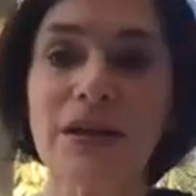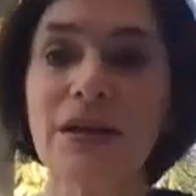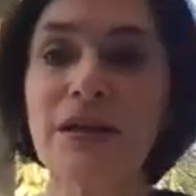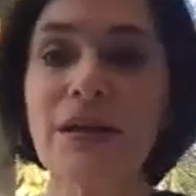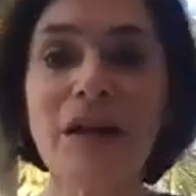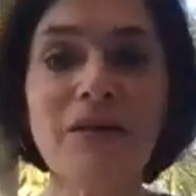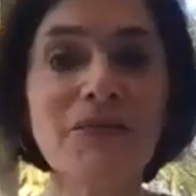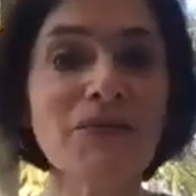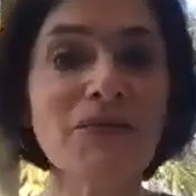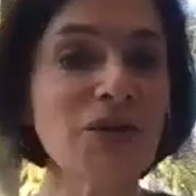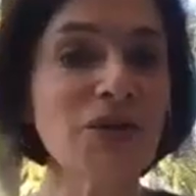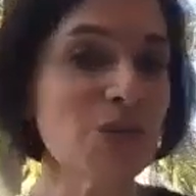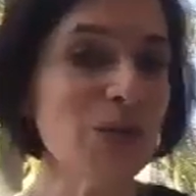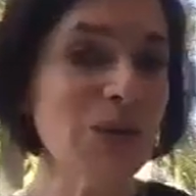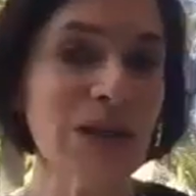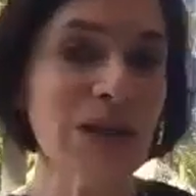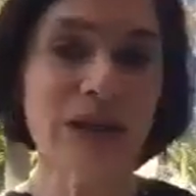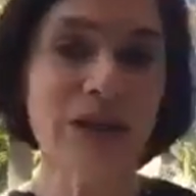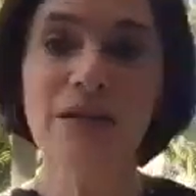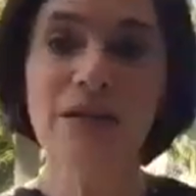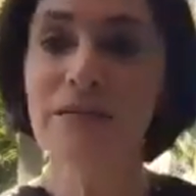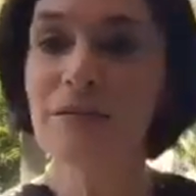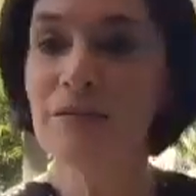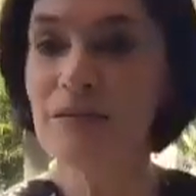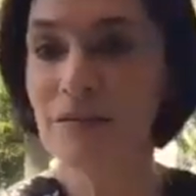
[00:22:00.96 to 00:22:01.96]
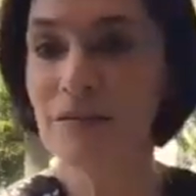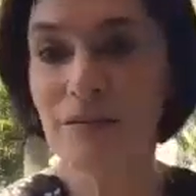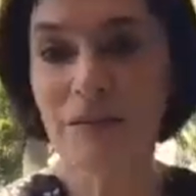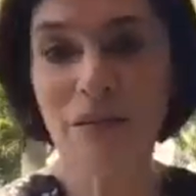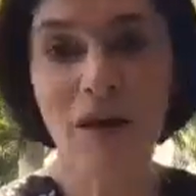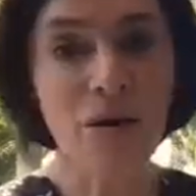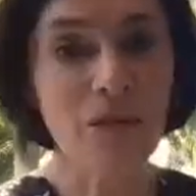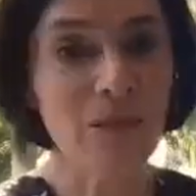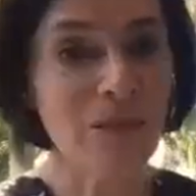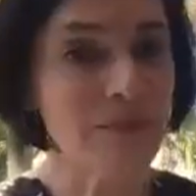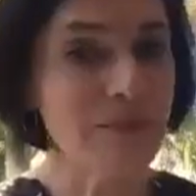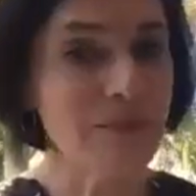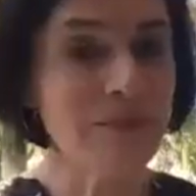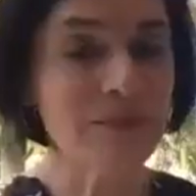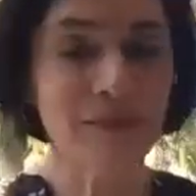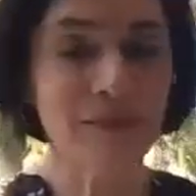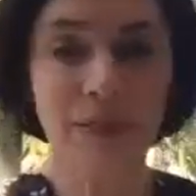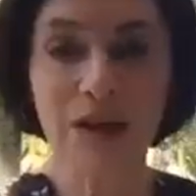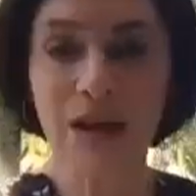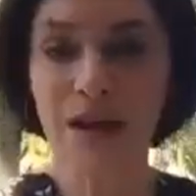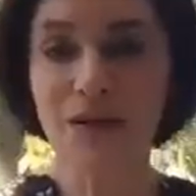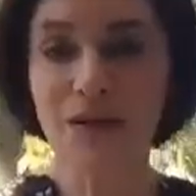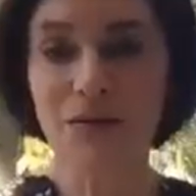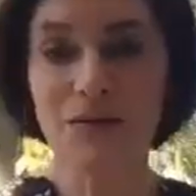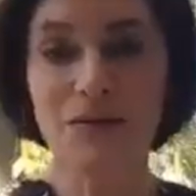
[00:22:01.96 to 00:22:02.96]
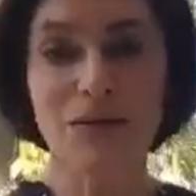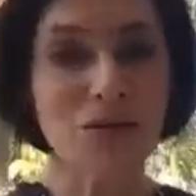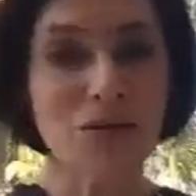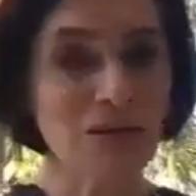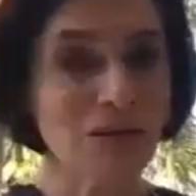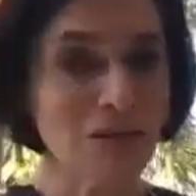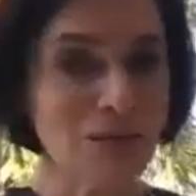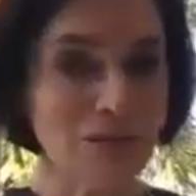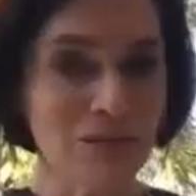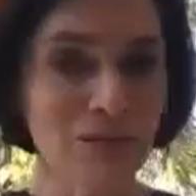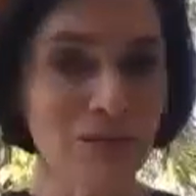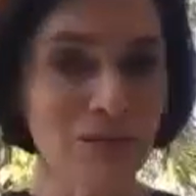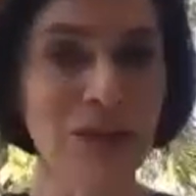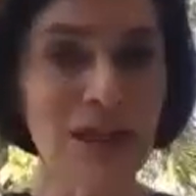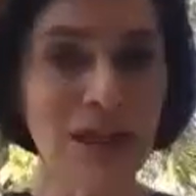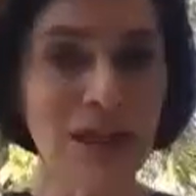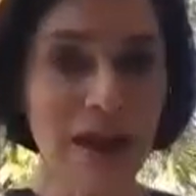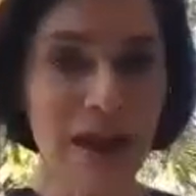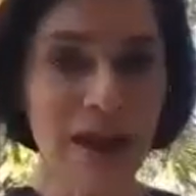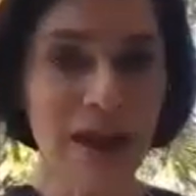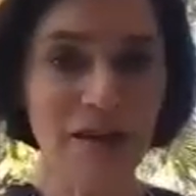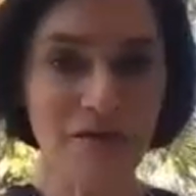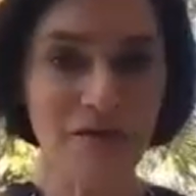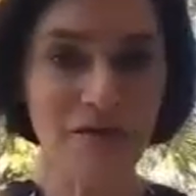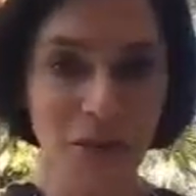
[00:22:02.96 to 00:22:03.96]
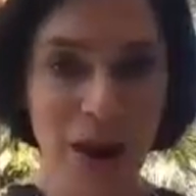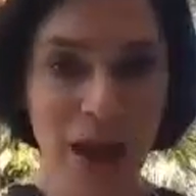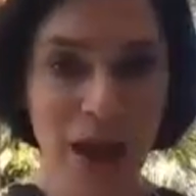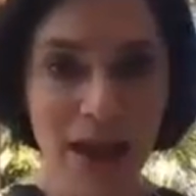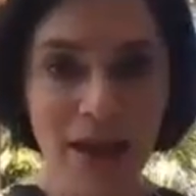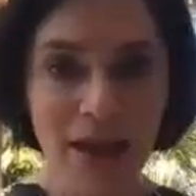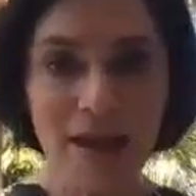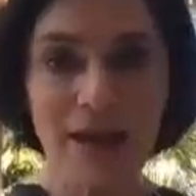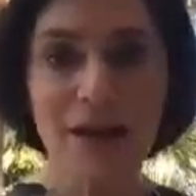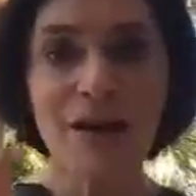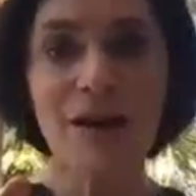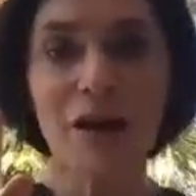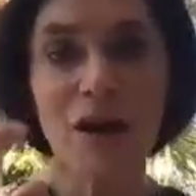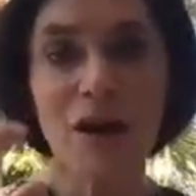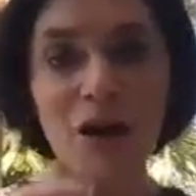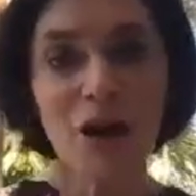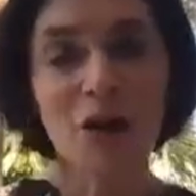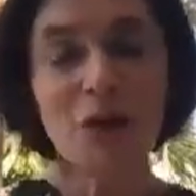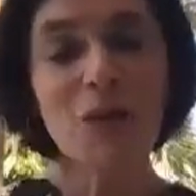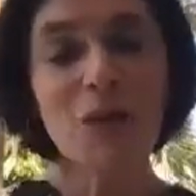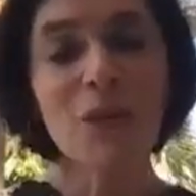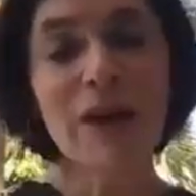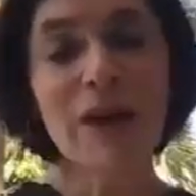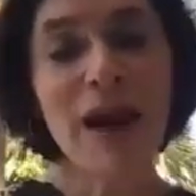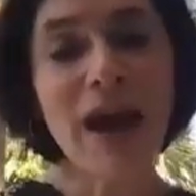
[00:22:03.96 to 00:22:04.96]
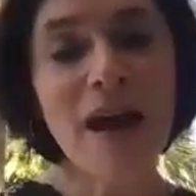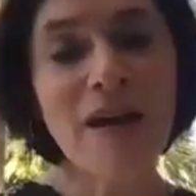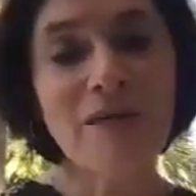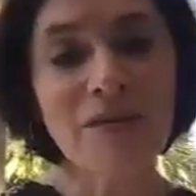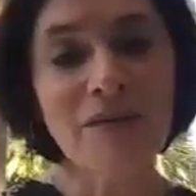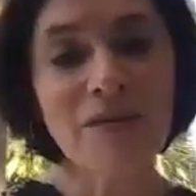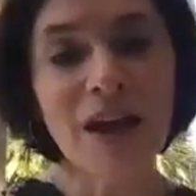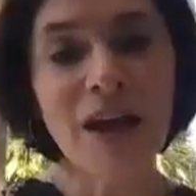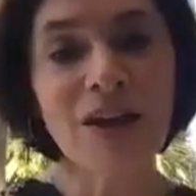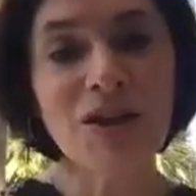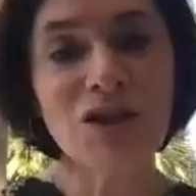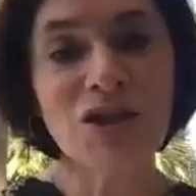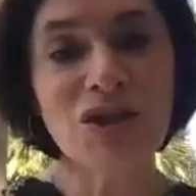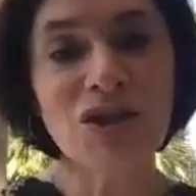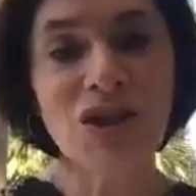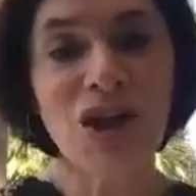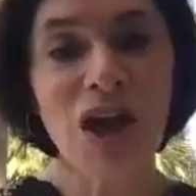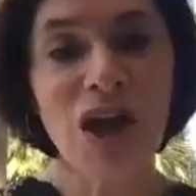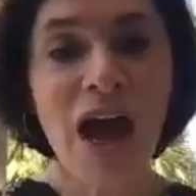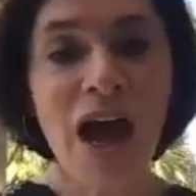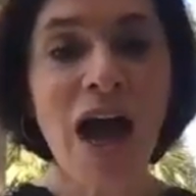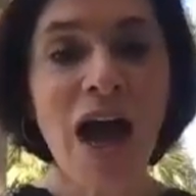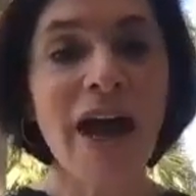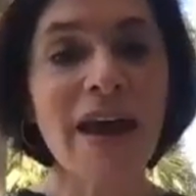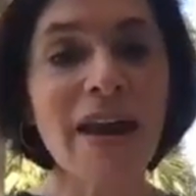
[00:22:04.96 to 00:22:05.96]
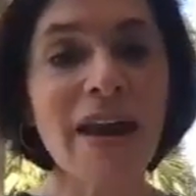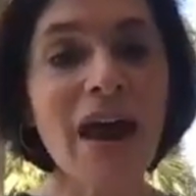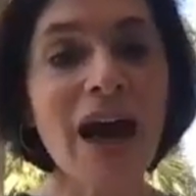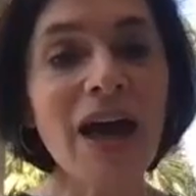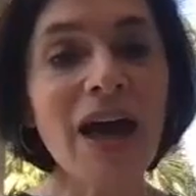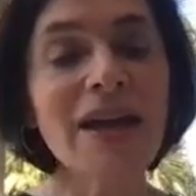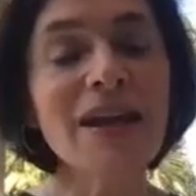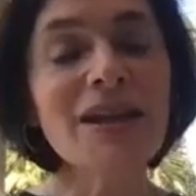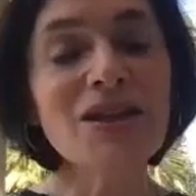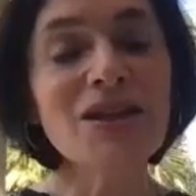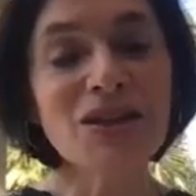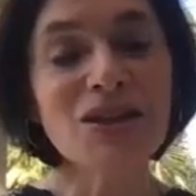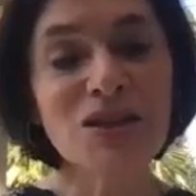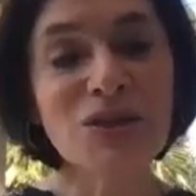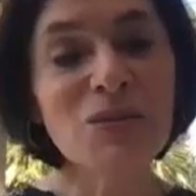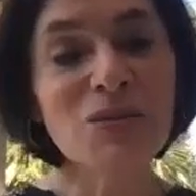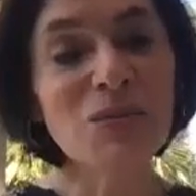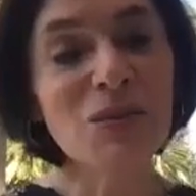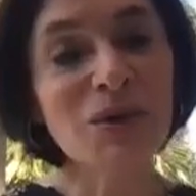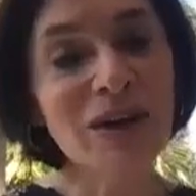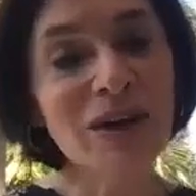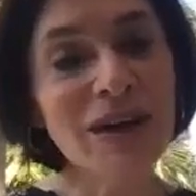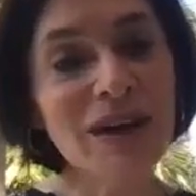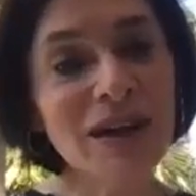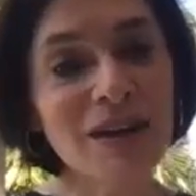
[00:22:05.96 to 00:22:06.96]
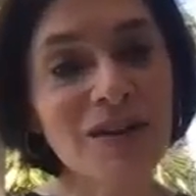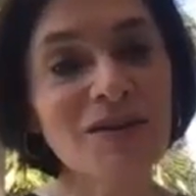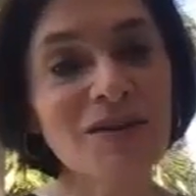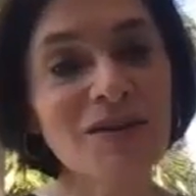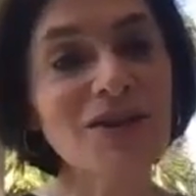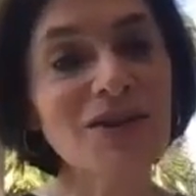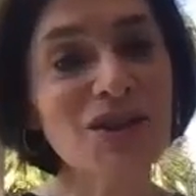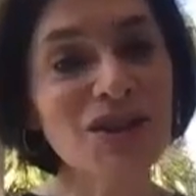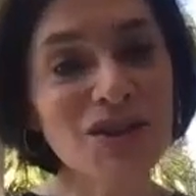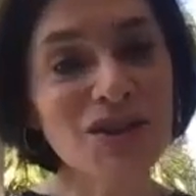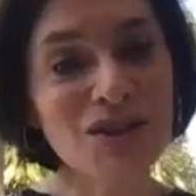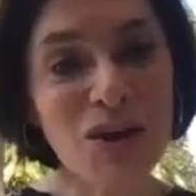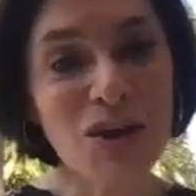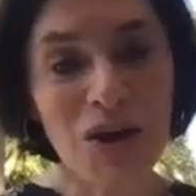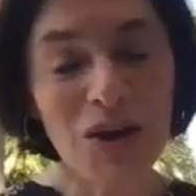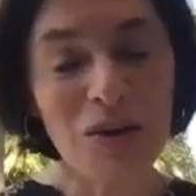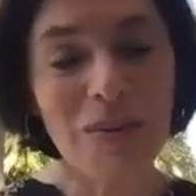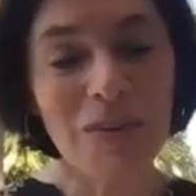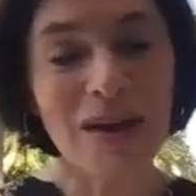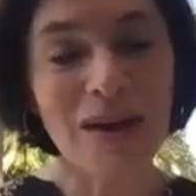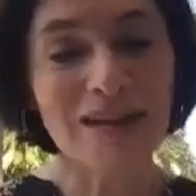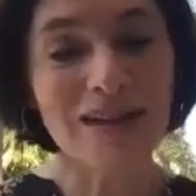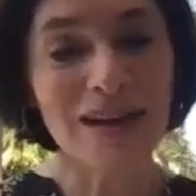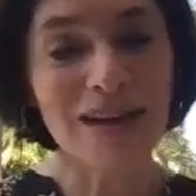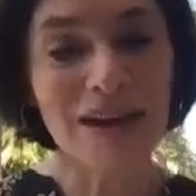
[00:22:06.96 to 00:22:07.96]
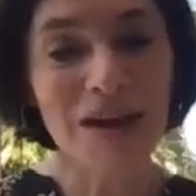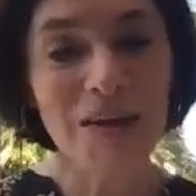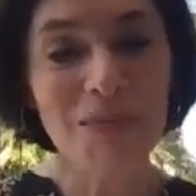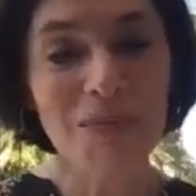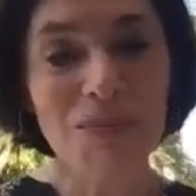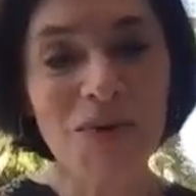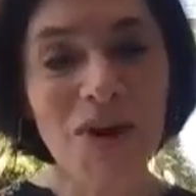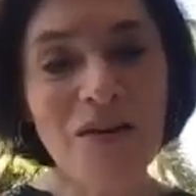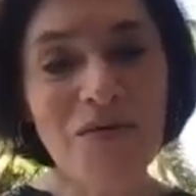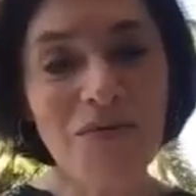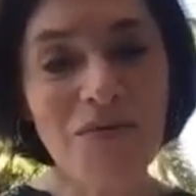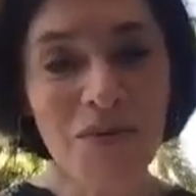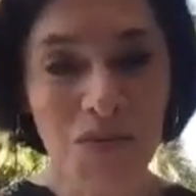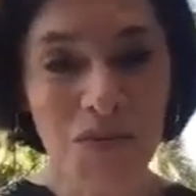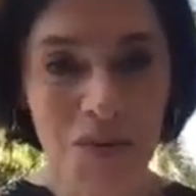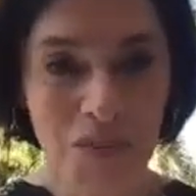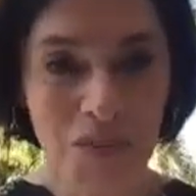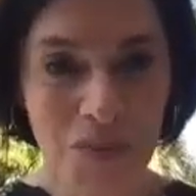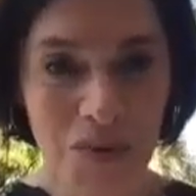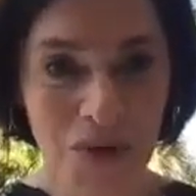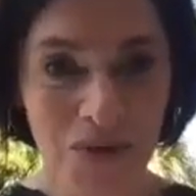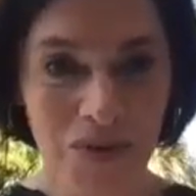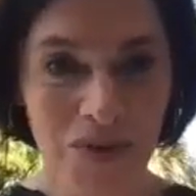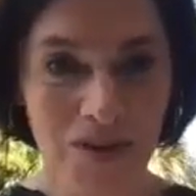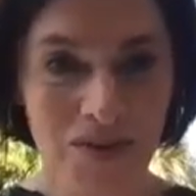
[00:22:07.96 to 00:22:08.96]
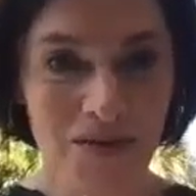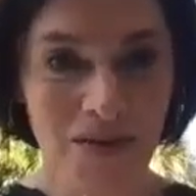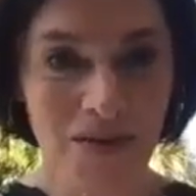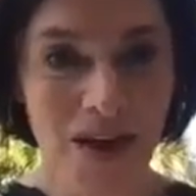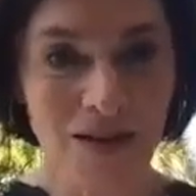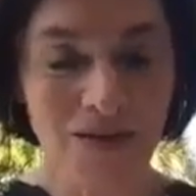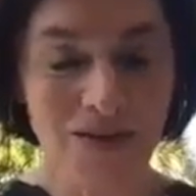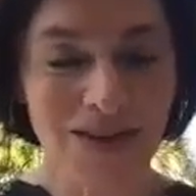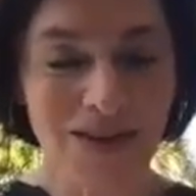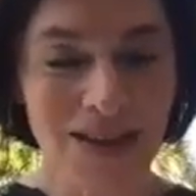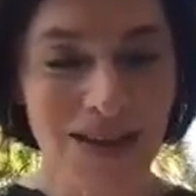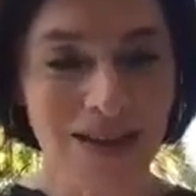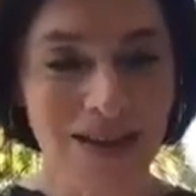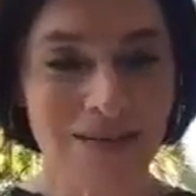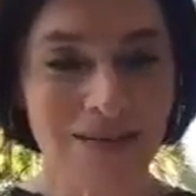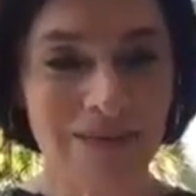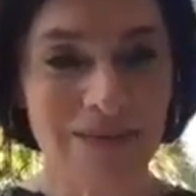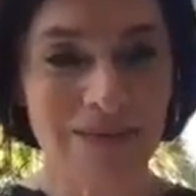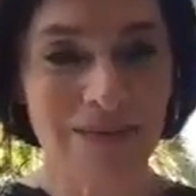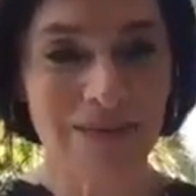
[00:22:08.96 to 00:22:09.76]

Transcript: I'd love to. We didn't, uh, you know, meet halfway. We have lunch. And I assume we're here to talk about the nonprofit we're both involved in.